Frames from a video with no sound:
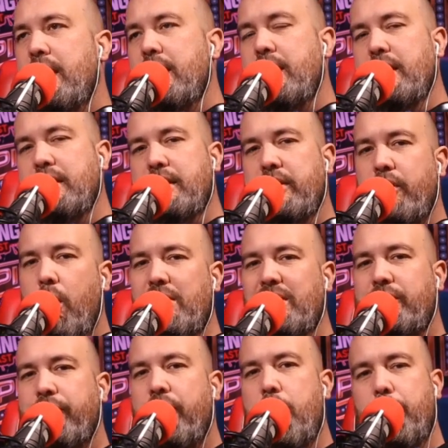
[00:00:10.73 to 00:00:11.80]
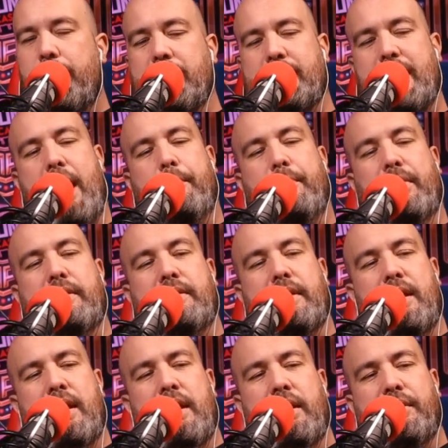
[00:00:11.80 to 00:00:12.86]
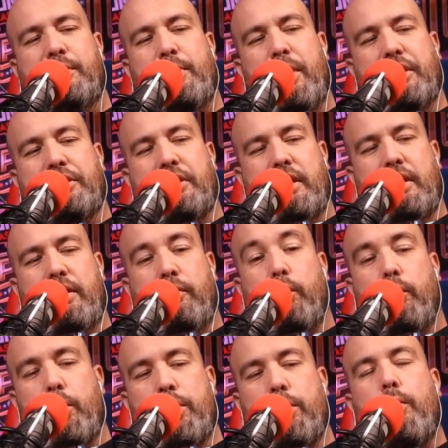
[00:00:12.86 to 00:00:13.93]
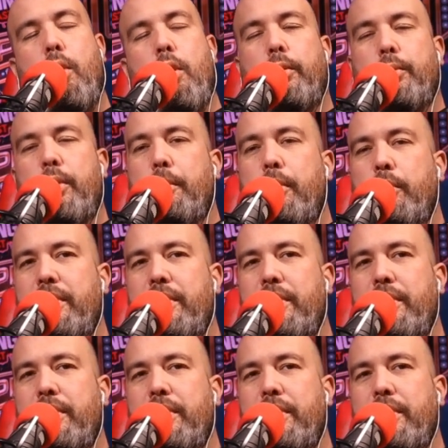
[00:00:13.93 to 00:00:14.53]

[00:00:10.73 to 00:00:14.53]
And this is always fun when this happens, especially with the Royal Rumble.